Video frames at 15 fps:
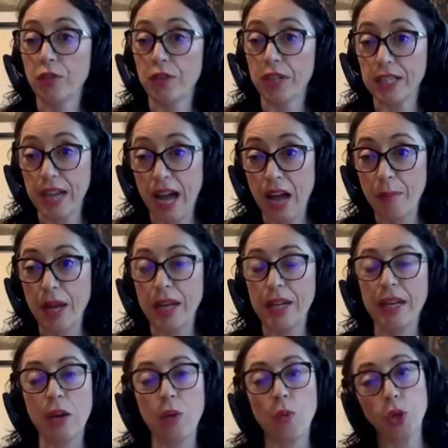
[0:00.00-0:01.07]
over time
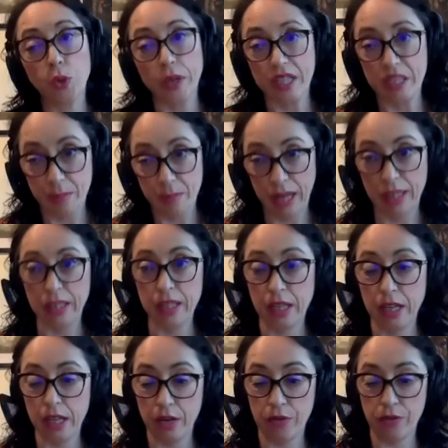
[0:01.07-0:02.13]
and what to expect in the
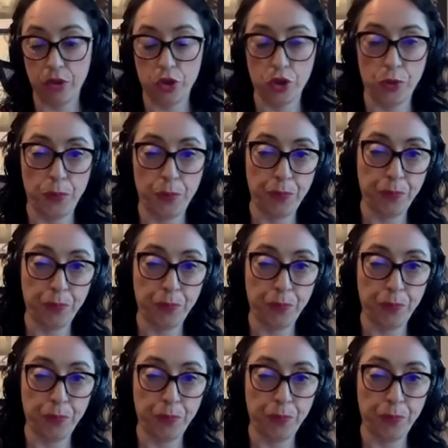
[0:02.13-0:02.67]
near future.